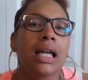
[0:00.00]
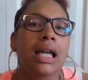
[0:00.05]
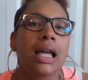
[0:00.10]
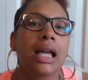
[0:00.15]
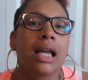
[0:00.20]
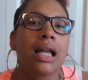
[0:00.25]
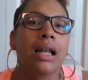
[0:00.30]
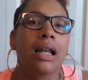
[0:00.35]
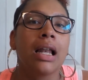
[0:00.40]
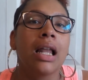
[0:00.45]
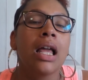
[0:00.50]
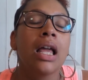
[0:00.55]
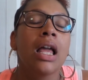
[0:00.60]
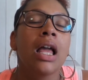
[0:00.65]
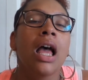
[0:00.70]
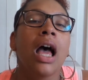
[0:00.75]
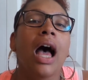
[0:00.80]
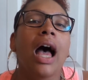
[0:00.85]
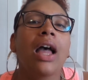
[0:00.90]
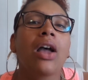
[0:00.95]
And
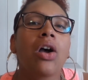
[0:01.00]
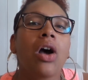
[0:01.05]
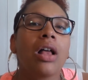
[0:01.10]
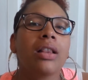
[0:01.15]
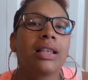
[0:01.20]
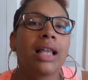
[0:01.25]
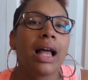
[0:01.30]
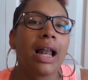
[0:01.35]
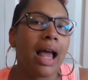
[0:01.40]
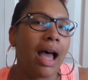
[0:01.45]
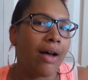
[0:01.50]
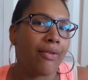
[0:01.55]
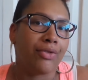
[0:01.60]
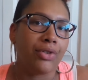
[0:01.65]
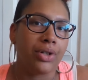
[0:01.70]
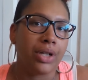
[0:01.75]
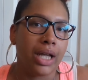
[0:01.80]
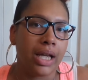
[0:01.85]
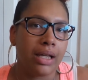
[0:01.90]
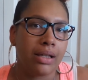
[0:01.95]
I caught that
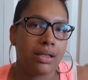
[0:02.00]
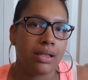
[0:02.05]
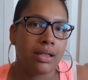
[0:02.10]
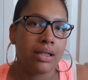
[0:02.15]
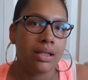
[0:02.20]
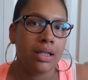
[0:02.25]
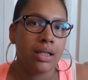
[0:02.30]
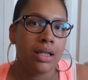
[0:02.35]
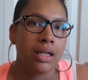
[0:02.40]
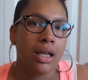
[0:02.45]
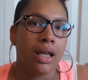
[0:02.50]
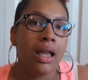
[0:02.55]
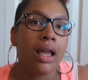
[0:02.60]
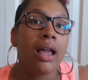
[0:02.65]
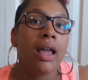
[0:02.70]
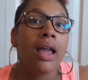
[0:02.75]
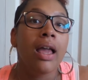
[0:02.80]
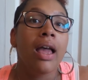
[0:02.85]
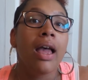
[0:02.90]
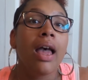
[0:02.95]
aftertaste
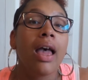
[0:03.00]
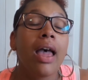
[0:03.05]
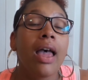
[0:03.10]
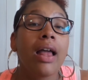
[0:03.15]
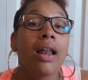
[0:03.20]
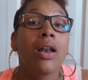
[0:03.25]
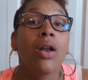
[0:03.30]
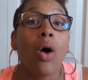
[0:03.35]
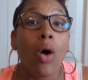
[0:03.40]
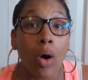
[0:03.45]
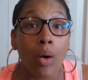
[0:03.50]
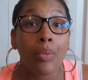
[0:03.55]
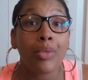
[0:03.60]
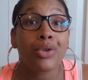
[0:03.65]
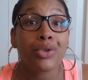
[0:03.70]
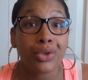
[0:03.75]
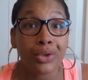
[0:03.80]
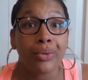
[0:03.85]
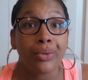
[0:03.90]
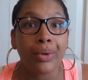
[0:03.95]
and
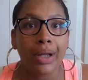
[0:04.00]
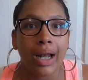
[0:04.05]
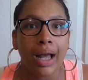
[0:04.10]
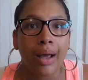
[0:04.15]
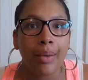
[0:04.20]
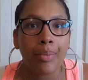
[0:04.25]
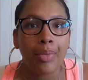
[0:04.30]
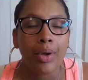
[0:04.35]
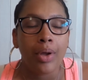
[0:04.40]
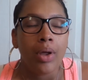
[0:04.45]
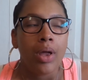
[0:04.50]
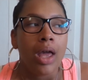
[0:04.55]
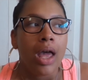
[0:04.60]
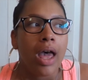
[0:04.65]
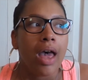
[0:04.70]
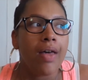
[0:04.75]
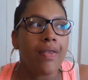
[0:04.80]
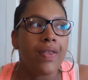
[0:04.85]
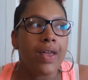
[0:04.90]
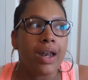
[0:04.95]
almost threw it up.
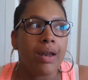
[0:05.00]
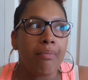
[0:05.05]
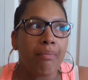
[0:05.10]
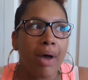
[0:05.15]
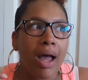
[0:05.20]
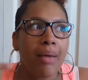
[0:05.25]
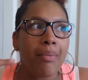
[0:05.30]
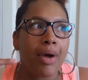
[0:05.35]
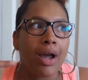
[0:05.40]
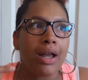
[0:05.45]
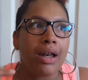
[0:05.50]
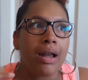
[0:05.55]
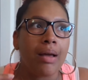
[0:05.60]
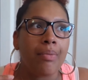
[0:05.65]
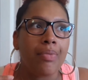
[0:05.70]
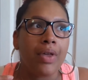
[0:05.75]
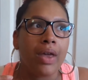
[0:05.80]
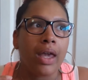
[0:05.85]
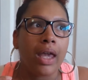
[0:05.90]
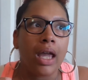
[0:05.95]
And then in my mind,
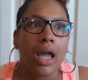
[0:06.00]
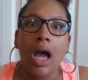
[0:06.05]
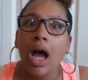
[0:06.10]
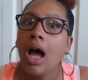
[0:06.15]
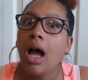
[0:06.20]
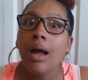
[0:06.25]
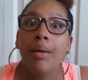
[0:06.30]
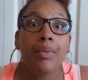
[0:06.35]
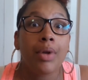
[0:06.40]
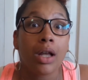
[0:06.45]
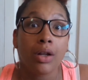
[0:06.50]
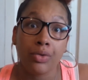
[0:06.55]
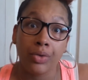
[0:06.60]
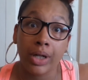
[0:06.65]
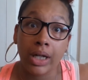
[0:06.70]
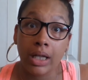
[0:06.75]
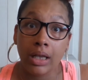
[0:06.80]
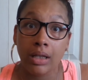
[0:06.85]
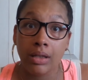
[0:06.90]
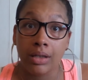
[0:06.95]
I'm thinking, I'm not
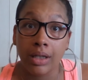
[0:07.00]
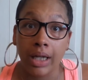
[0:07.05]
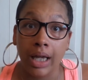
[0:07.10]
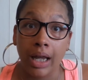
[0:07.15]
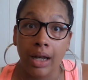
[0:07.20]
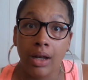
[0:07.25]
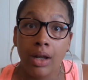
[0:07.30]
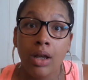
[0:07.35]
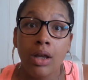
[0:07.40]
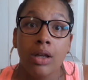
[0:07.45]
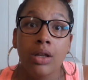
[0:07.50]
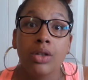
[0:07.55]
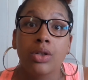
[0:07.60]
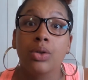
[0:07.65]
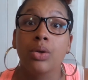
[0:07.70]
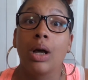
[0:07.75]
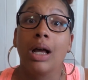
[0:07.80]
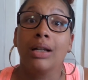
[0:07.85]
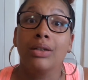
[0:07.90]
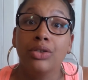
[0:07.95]
drinking this again.
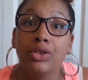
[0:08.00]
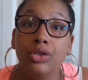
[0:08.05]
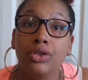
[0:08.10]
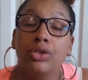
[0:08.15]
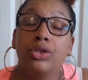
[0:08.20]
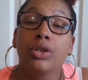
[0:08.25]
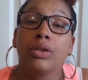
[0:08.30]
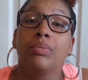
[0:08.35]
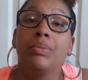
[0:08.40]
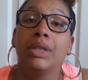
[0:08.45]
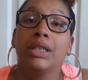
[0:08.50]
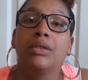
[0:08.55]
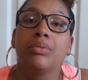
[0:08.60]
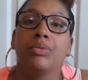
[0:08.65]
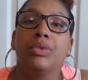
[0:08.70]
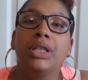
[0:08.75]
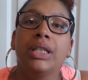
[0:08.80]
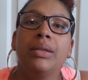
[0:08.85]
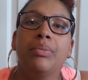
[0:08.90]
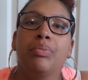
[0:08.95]
So I just took me
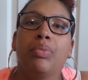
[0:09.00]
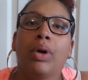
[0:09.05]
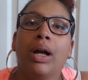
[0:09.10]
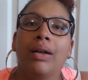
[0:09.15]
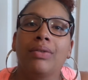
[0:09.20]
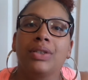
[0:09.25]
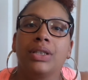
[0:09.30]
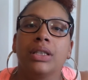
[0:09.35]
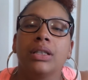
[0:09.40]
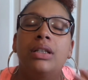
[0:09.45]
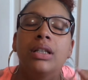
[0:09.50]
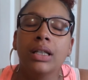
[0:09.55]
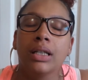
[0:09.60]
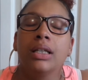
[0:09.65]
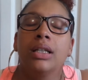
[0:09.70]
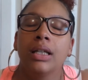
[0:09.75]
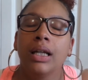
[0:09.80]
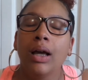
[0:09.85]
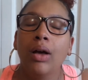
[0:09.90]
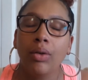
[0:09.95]
some deep breaths and
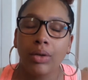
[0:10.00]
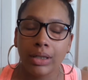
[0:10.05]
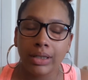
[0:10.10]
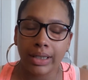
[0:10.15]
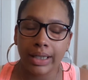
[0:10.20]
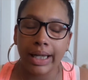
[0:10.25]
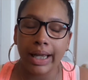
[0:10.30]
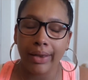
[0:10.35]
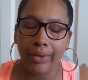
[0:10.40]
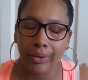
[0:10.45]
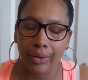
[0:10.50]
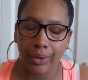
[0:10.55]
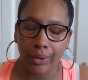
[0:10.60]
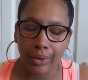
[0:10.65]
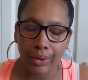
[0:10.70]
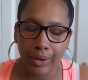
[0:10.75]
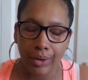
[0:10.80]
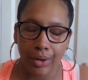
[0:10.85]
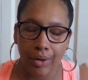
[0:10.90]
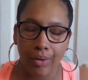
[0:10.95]
held it together,
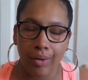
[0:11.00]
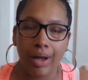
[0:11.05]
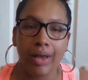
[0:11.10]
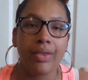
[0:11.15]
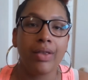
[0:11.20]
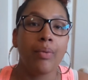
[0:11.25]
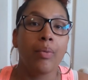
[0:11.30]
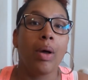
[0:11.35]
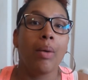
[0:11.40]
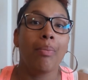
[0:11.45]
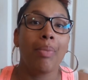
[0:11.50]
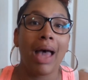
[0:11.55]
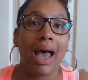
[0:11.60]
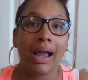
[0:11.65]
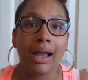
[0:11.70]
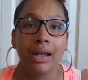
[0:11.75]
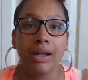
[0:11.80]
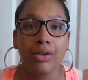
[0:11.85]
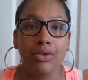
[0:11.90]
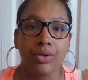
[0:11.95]
you know, and then went
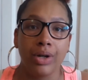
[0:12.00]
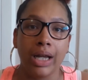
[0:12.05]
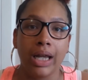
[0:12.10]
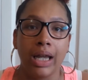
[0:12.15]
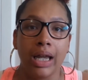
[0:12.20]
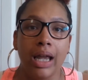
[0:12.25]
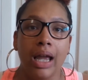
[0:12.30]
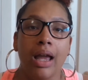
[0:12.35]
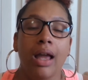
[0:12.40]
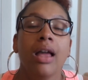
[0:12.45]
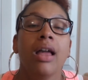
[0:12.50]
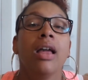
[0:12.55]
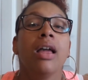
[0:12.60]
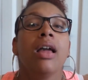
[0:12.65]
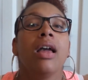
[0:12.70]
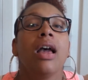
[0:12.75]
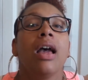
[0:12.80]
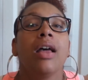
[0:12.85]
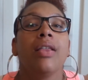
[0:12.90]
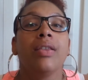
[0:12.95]
back into drinking it.
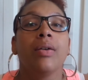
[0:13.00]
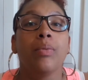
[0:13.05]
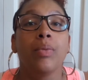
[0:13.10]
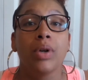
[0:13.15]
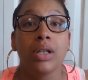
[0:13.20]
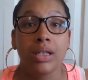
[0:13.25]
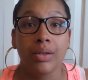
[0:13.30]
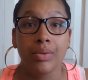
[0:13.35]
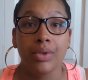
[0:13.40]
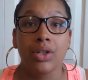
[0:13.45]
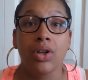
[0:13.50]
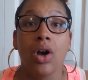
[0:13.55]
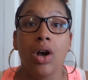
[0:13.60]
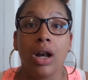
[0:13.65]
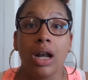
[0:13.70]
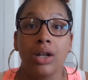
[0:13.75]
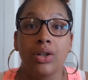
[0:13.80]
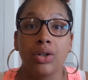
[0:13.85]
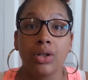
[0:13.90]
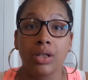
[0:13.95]
And then once it was
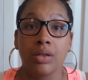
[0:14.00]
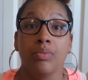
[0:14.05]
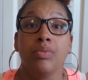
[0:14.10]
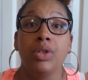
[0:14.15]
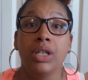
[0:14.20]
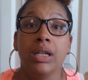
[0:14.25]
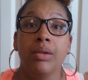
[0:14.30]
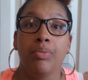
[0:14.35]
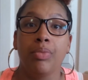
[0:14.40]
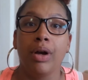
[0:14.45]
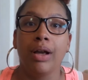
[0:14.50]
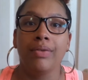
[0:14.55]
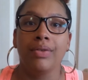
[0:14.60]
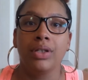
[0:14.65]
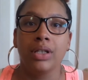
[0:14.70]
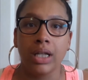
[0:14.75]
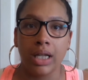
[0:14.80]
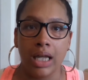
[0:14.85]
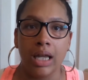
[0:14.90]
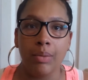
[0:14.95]
gone, I took some deep
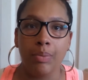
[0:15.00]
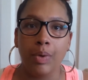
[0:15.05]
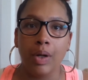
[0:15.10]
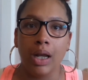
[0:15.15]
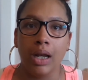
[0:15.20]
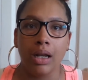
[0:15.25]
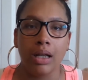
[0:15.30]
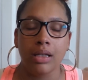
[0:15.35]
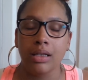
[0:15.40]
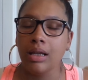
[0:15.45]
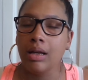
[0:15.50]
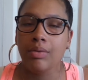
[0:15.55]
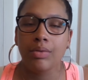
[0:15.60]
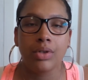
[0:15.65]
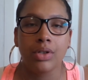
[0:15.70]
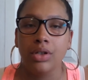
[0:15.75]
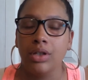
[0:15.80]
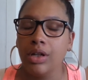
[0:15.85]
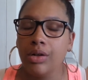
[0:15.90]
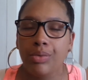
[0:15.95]
breaths to keep it in
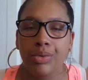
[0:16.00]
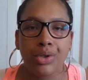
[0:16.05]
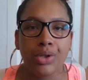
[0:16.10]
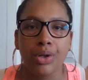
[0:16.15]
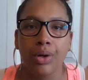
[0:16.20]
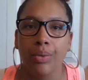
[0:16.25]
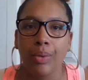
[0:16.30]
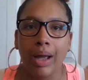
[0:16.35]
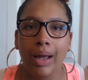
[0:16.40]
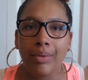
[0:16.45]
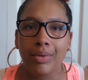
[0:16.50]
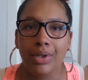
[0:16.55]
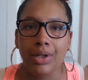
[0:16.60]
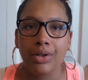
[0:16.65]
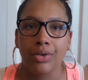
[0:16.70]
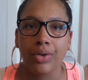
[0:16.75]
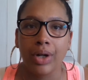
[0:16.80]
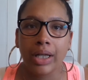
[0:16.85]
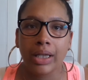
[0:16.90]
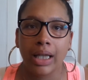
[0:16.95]
because there was no way I was
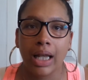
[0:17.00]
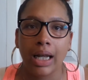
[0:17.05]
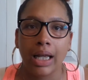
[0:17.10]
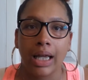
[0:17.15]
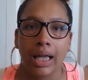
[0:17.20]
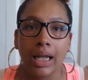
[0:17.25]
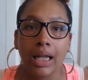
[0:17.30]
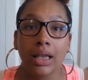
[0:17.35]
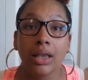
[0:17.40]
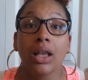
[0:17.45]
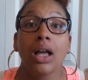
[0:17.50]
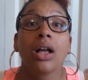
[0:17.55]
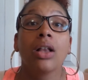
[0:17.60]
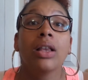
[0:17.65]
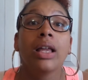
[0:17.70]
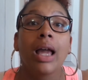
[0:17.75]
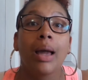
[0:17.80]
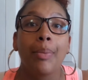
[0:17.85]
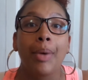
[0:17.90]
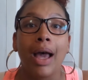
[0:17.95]
going to drink that again. And
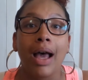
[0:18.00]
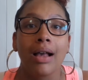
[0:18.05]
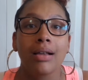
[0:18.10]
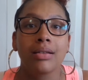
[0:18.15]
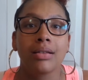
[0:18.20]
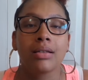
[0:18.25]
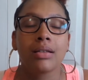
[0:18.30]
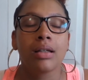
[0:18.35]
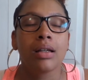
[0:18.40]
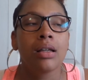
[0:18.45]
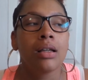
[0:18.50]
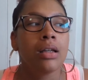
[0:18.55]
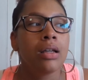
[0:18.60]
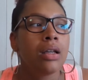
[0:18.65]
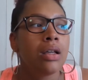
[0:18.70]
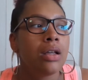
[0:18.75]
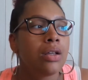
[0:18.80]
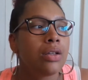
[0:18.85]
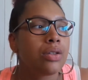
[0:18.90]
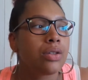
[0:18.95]
luckily I passed.
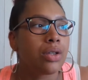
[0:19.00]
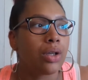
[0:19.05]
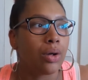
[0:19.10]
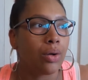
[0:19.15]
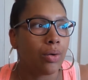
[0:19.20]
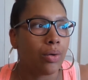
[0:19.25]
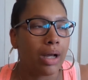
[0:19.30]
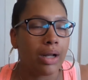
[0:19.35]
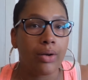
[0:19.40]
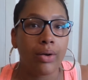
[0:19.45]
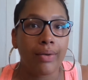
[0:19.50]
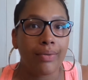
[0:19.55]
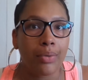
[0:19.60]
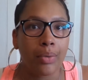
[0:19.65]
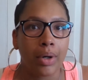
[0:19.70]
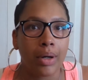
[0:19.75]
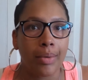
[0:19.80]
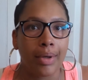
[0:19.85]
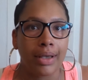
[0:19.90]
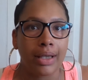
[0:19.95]
So I don't have to
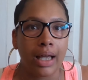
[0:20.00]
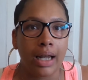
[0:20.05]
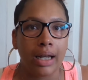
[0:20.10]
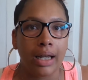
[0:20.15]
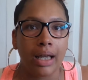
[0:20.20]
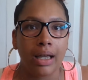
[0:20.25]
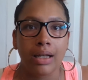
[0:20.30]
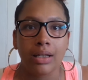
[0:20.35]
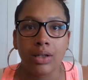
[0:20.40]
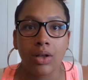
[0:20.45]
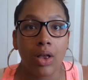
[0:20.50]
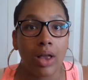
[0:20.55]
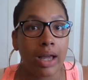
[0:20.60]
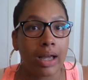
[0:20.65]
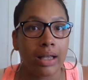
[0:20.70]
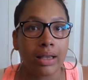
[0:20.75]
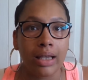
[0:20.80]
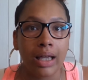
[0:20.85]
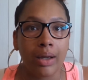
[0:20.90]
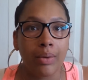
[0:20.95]
worry about that again because all I
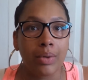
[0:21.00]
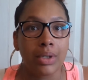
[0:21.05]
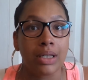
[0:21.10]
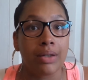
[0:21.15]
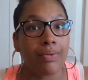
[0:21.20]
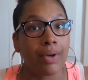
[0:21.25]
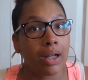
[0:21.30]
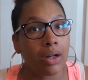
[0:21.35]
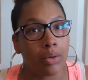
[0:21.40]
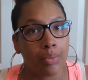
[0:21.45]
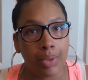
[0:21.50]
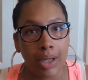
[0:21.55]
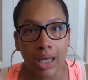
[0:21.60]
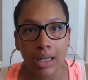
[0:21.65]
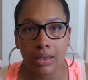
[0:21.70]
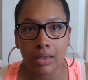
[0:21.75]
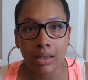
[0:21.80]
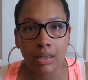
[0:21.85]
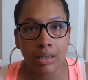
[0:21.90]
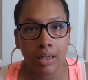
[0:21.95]
could think was if I don't
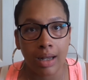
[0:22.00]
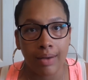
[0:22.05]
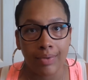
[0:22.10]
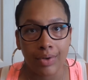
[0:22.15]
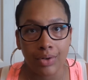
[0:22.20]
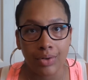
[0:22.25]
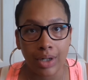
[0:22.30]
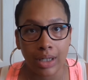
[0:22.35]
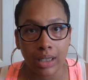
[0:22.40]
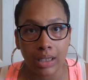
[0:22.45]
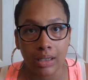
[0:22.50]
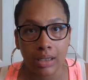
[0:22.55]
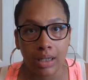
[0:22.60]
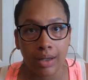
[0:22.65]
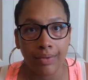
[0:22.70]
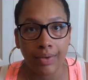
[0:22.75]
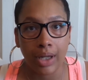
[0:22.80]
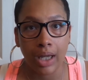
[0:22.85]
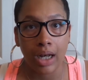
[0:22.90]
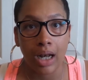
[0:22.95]
pass this and have to drink this
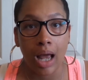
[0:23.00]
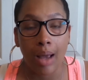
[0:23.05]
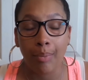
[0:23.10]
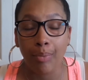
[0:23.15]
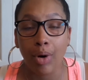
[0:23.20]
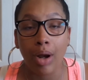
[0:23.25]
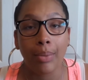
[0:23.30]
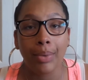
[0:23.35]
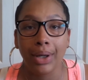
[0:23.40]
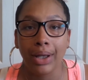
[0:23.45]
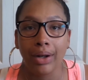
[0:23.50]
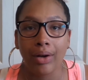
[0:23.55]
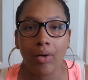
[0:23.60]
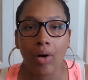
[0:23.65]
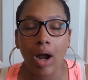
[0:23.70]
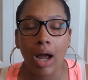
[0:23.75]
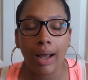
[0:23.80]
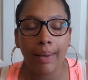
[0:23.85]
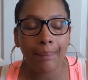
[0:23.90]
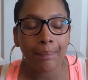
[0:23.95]
stuff again, I'm probably going to
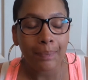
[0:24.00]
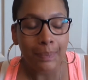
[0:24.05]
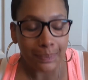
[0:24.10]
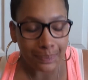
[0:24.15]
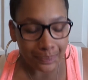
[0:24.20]
cry.